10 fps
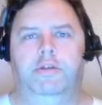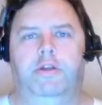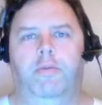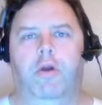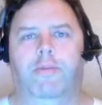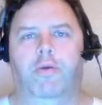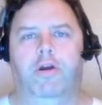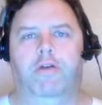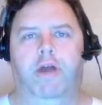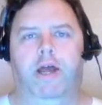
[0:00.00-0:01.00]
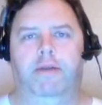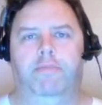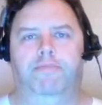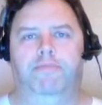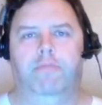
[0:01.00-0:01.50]
So the program we're going to
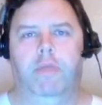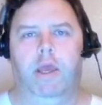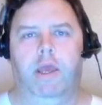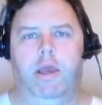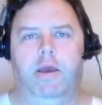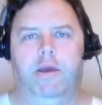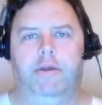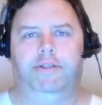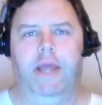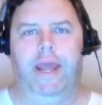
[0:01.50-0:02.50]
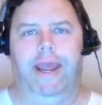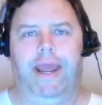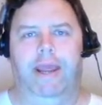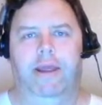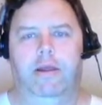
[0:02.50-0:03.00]
run is
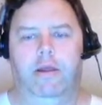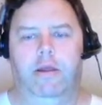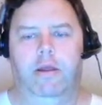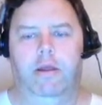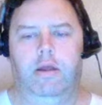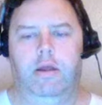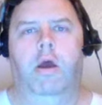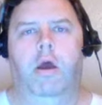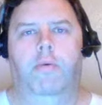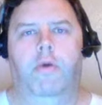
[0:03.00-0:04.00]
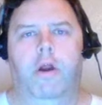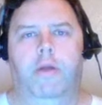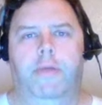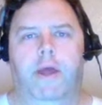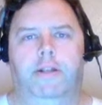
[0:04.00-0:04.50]
a
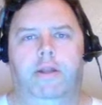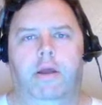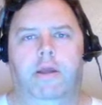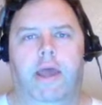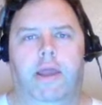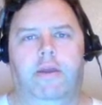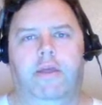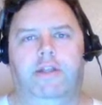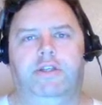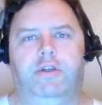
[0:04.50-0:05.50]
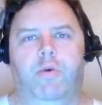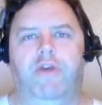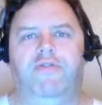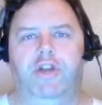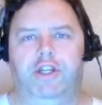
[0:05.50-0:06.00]
program that calculates
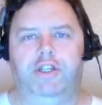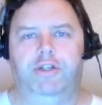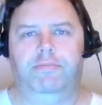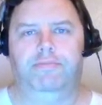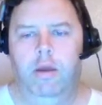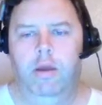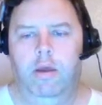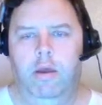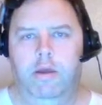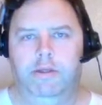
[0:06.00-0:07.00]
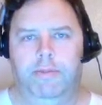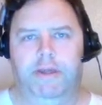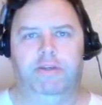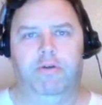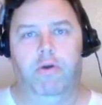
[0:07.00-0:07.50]
square footage.
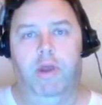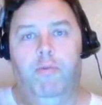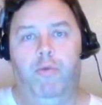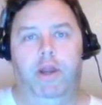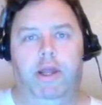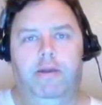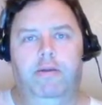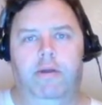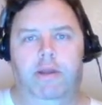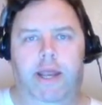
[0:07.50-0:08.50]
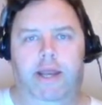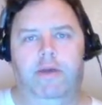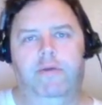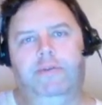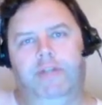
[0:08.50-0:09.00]
Basically, you're inputting
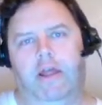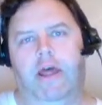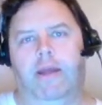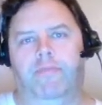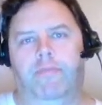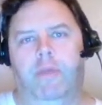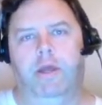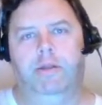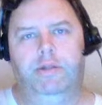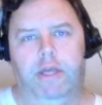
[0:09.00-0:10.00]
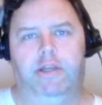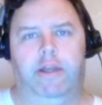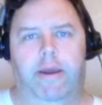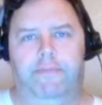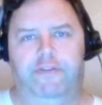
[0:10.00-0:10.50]
data, say like 10
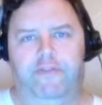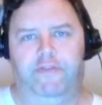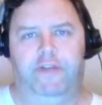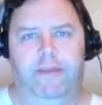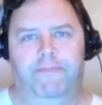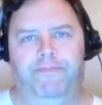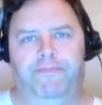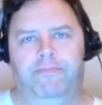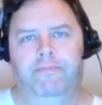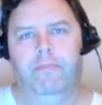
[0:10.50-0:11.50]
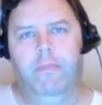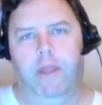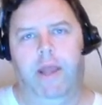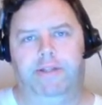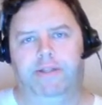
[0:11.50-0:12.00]
times 50,
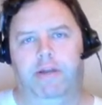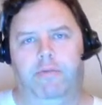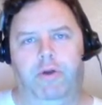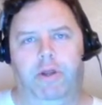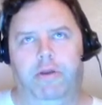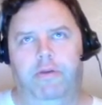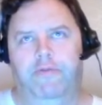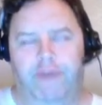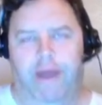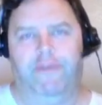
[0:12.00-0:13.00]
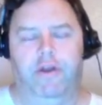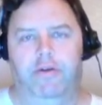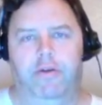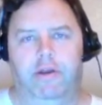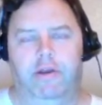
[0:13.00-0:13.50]
and that's going to put
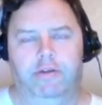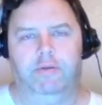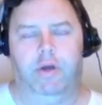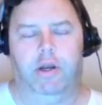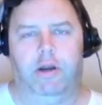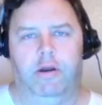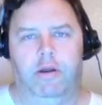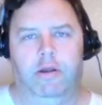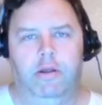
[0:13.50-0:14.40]
500 is what our